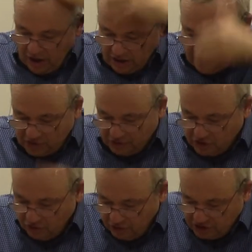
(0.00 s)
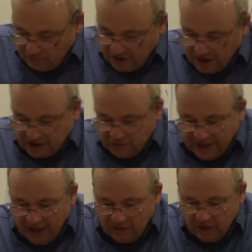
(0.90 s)
This was crucial because
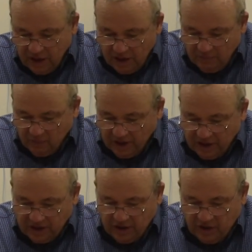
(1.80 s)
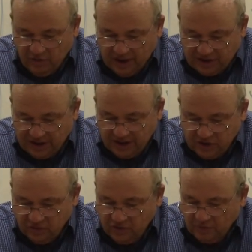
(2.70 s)
without bringing the U.S.
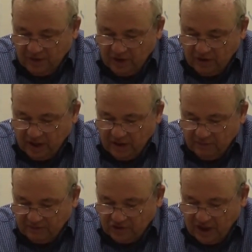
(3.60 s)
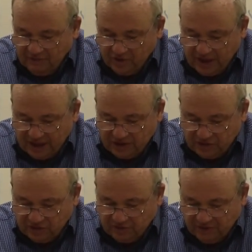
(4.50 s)
into a new paradigm of sovereign
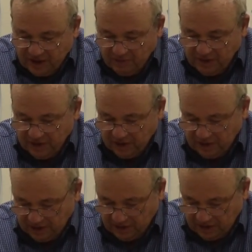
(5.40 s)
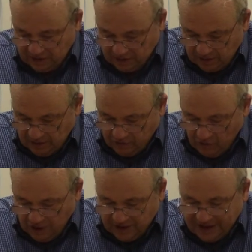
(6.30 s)
national development for
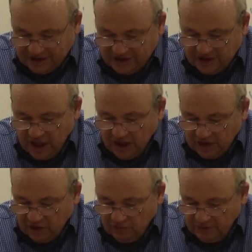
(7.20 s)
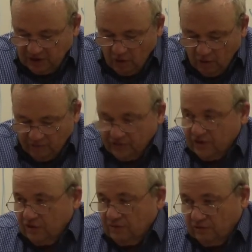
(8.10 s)
all nations, there would be no hope for the
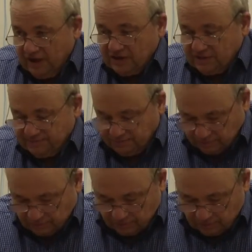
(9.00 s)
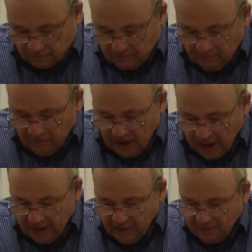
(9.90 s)
human race.
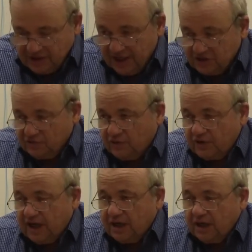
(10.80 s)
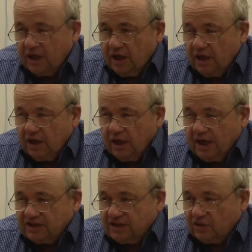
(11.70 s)
And the potential for that
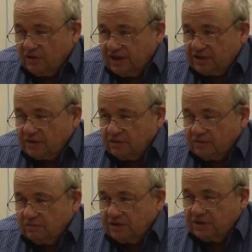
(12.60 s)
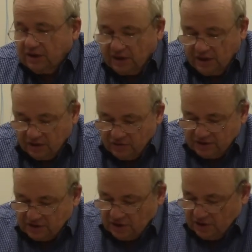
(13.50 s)
has increased with the
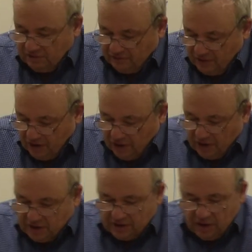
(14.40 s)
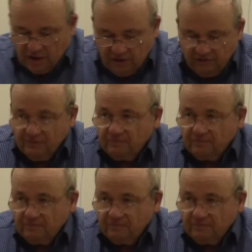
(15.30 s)
increase of the